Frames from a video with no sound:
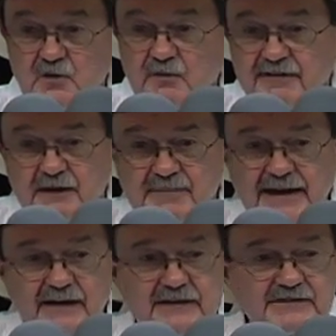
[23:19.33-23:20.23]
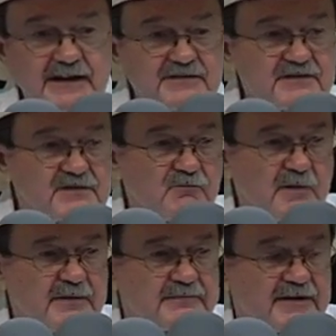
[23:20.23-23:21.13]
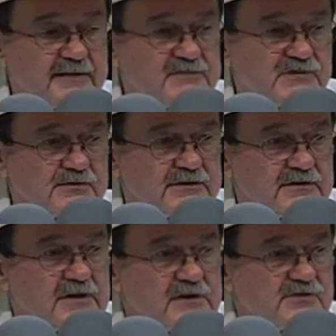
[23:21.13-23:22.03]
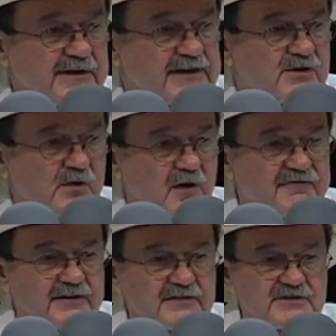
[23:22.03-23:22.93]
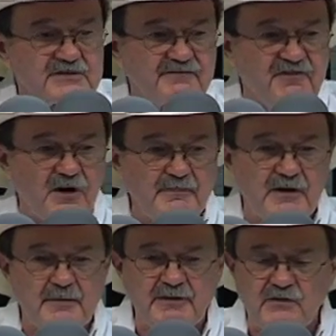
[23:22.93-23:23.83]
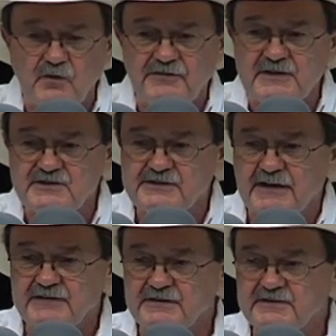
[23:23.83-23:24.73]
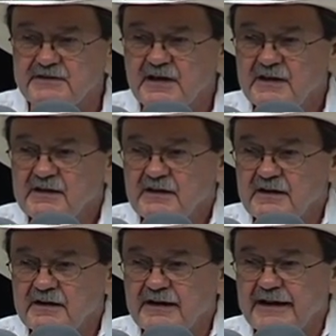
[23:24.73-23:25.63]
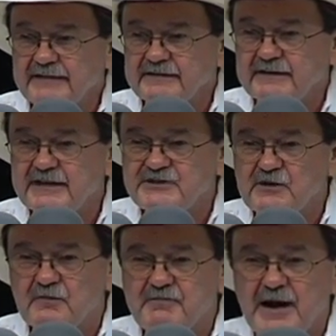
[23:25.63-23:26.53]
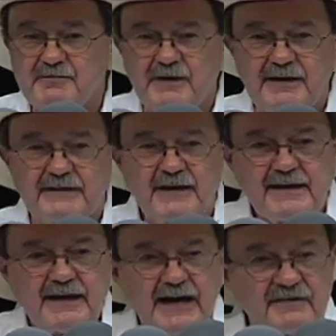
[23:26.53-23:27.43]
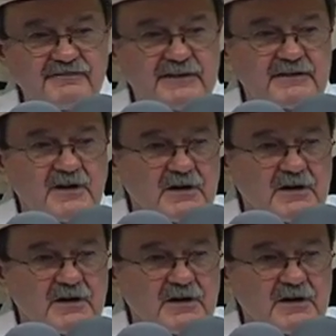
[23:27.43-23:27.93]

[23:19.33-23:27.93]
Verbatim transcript: We got a battle in Texas. A woman named Julia Trigg Crawford, she's a farmer up in northeast Texas, uh, and the Keystone Pipeline outfit